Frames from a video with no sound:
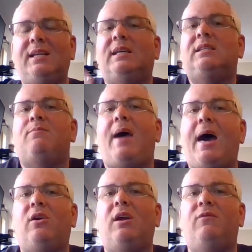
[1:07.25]
It doesn't
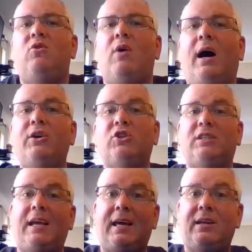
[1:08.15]
matter if you
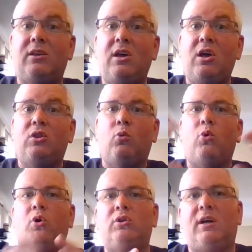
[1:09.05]
understand the
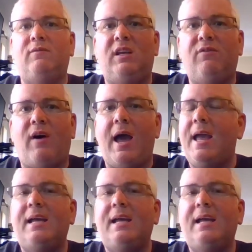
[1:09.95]
world of DeFi.